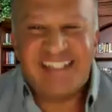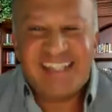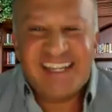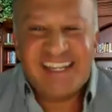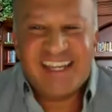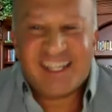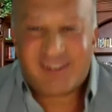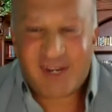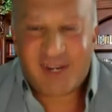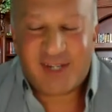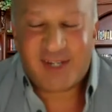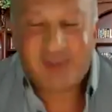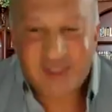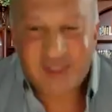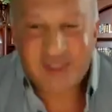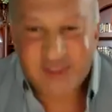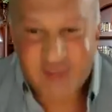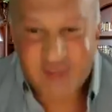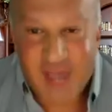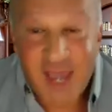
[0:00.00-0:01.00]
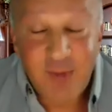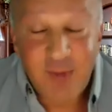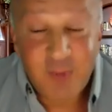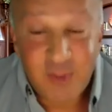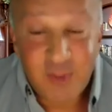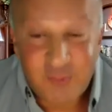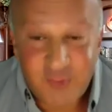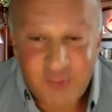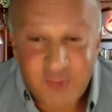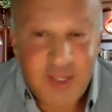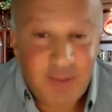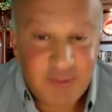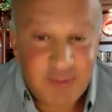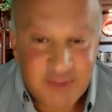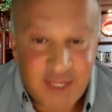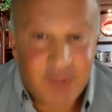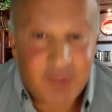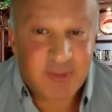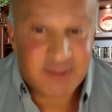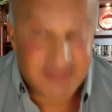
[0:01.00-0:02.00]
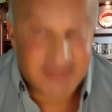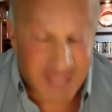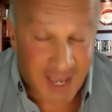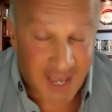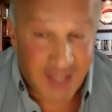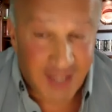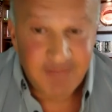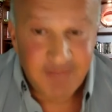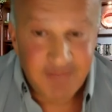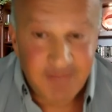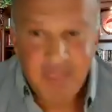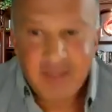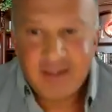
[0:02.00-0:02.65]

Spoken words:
Great question. So I worked for him since I was 9.